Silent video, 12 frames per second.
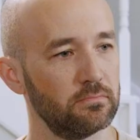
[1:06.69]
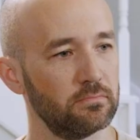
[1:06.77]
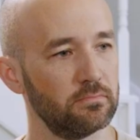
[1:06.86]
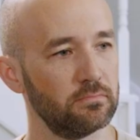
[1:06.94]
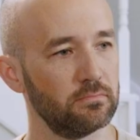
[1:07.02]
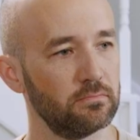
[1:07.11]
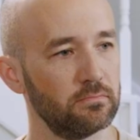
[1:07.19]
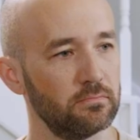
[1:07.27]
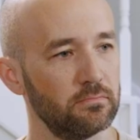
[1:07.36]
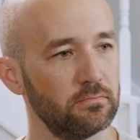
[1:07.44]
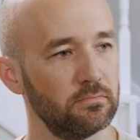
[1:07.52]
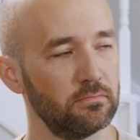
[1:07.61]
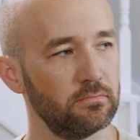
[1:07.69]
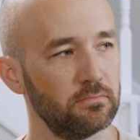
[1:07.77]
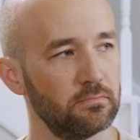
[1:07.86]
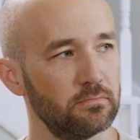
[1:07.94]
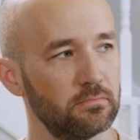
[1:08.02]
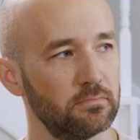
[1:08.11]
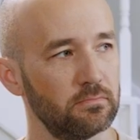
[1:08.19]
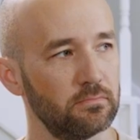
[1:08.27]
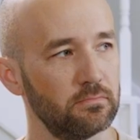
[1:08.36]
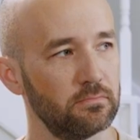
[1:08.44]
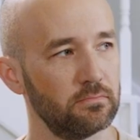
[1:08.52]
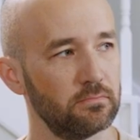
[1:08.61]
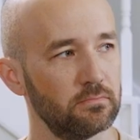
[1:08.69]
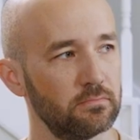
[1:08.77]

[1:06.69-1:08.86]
No words are spoken by the person on screen.